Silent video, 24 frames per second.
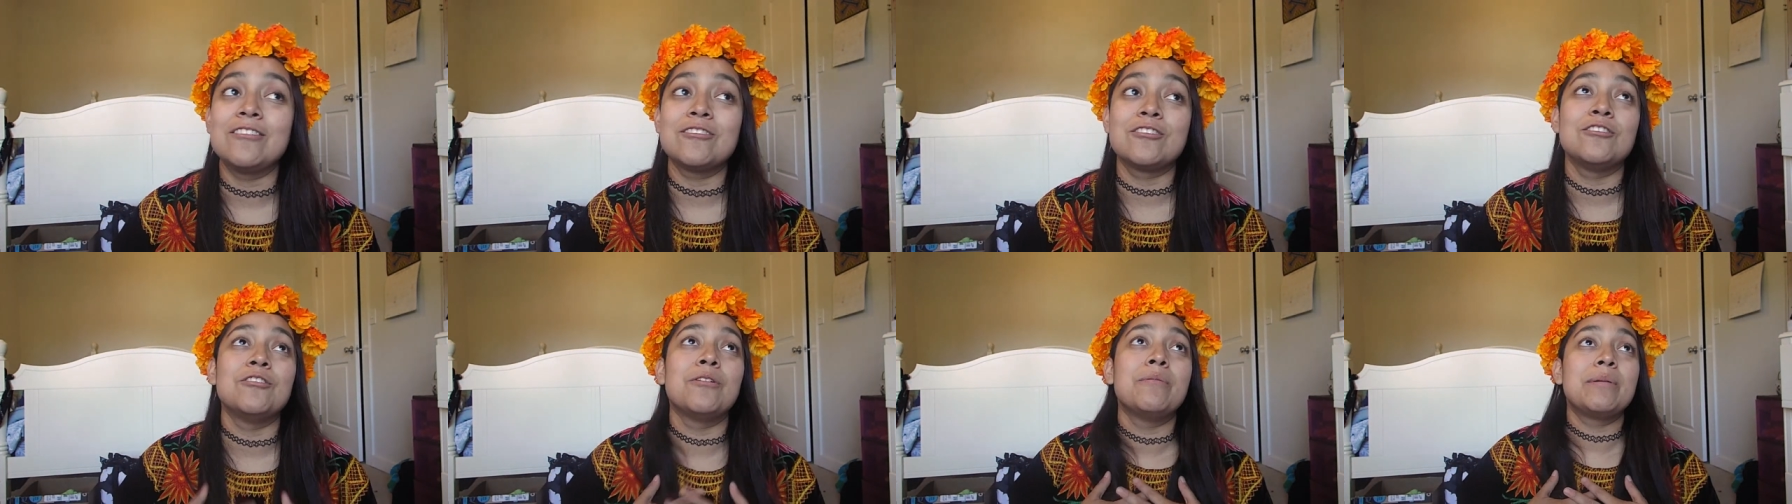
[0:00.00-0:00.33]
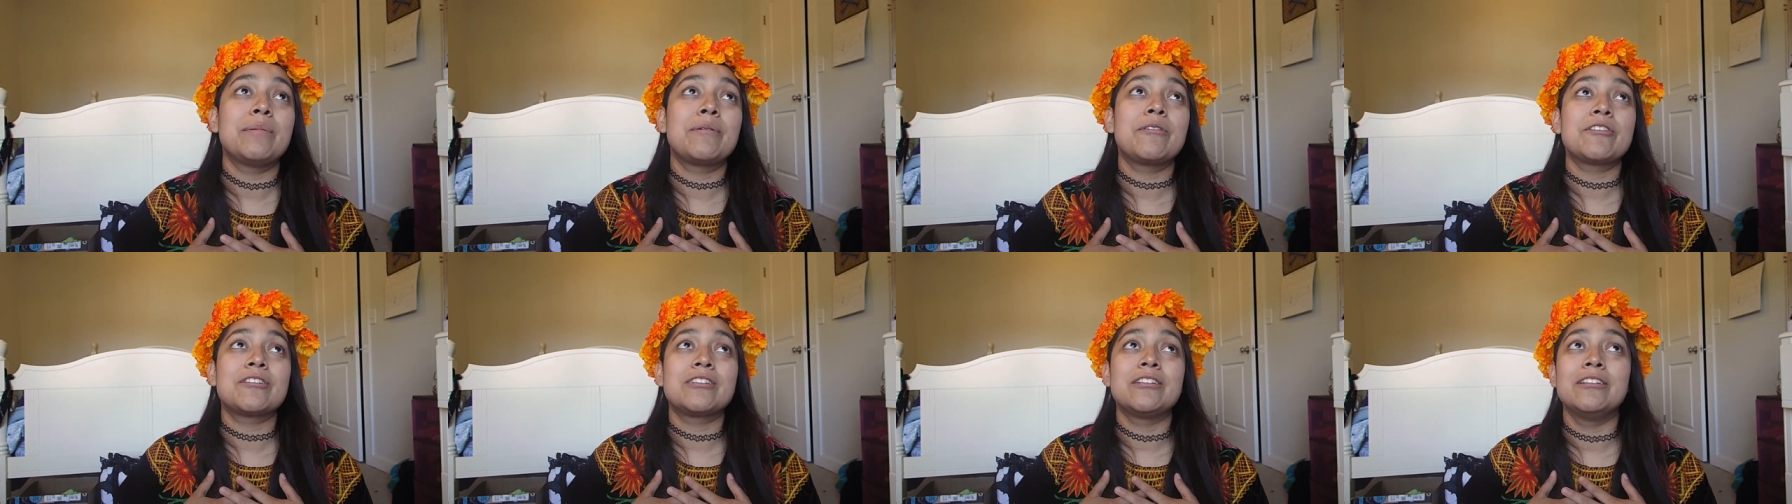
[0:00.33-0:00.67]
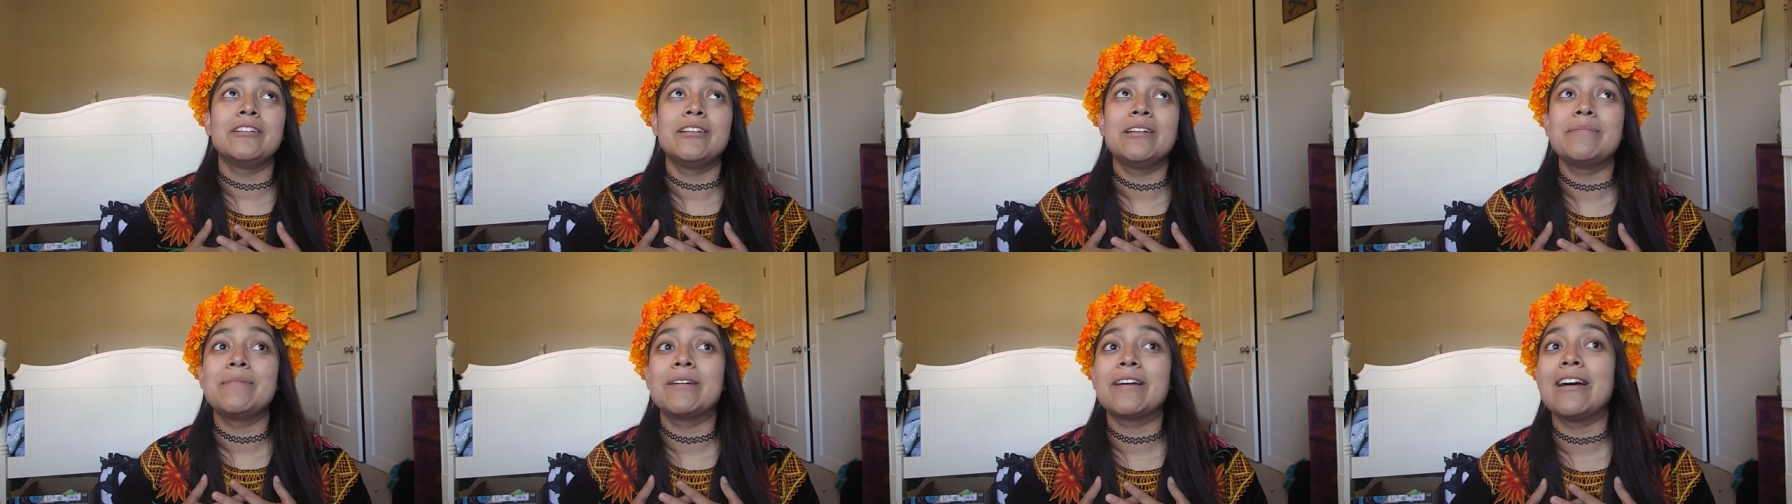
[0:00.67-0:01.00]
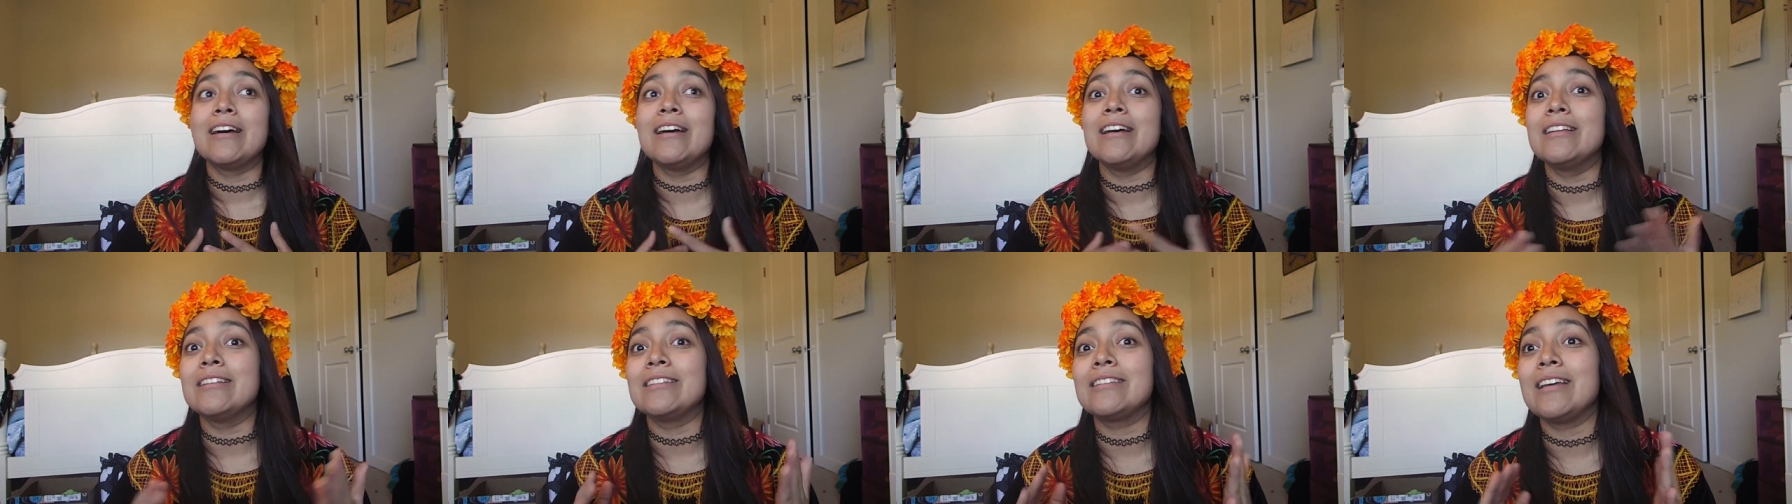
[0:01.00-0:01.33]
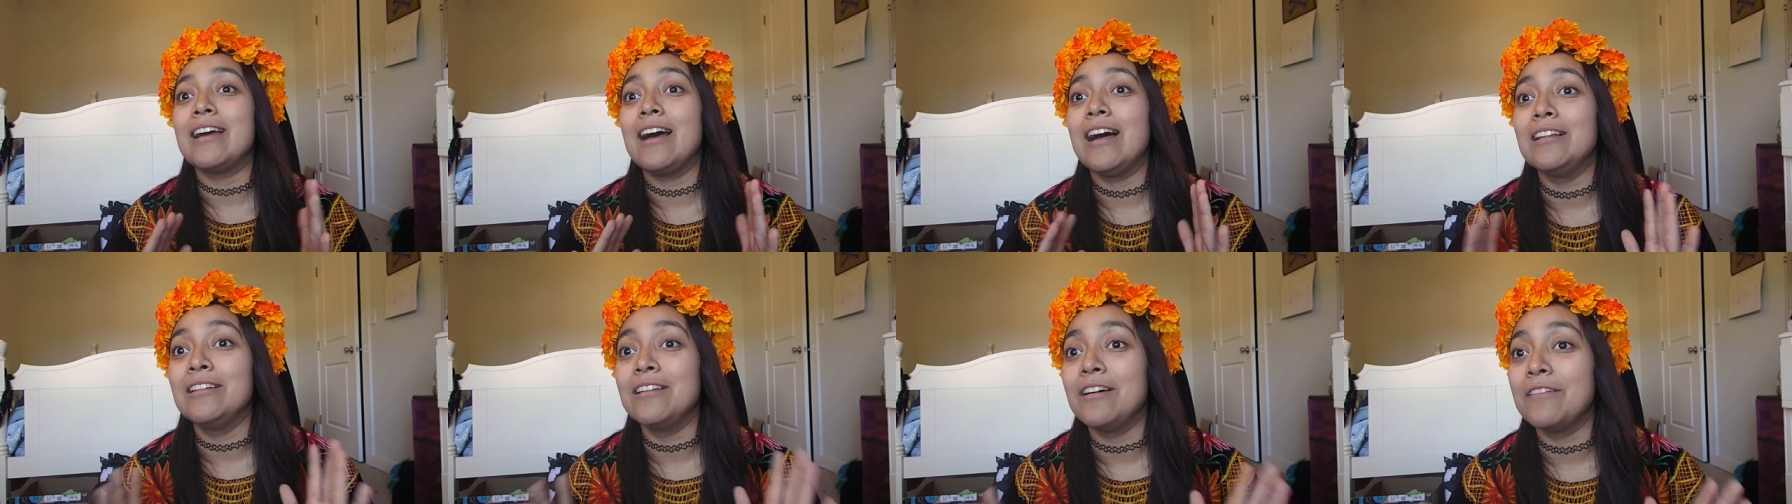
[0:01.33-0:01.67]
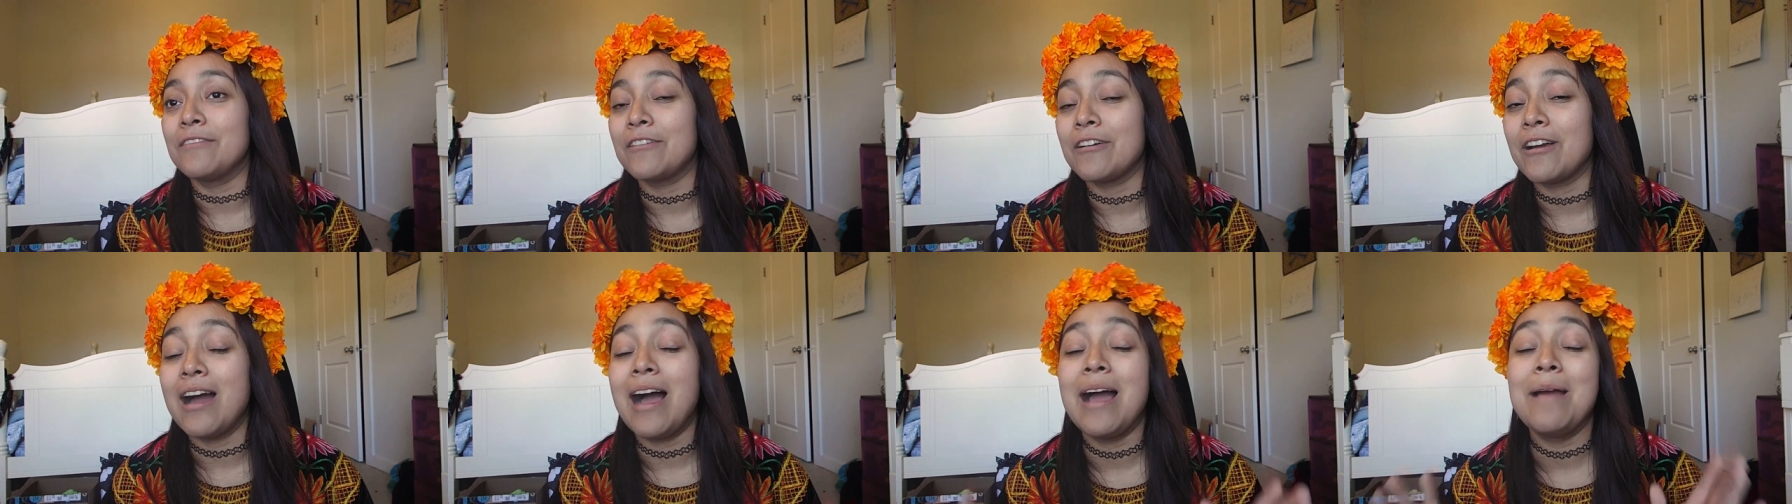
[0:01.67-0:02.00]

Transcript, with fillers: you should know me personally because I love her.